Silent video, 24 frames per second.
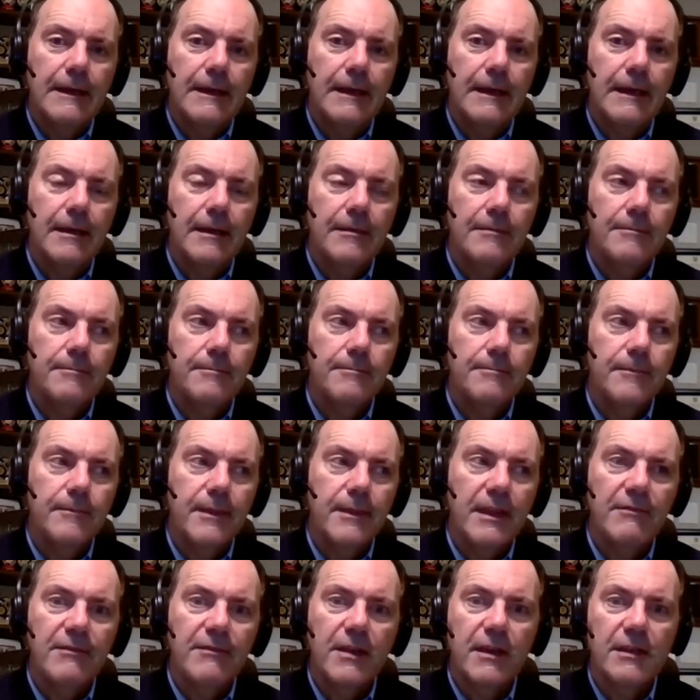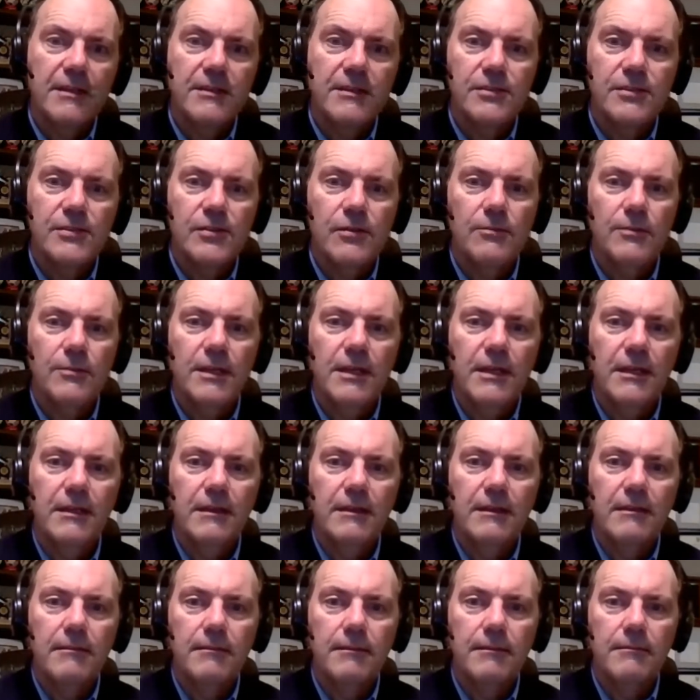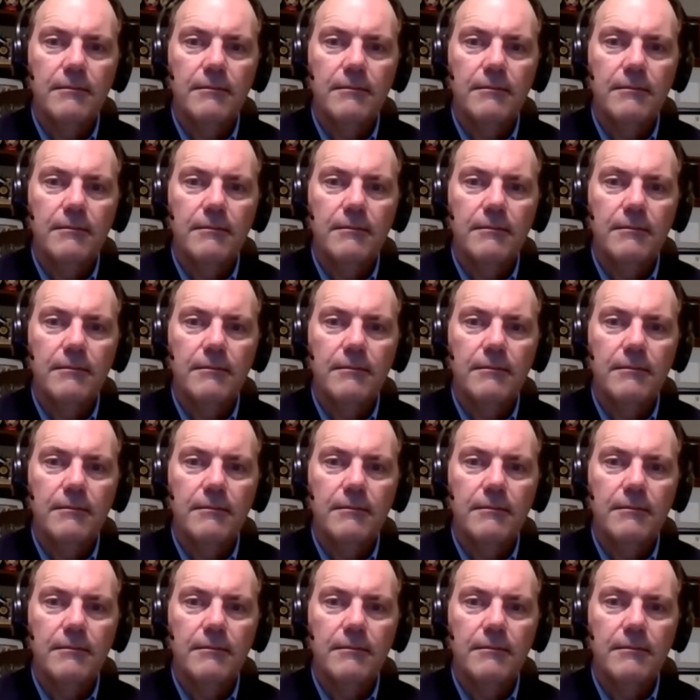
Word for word: Um, they've got so many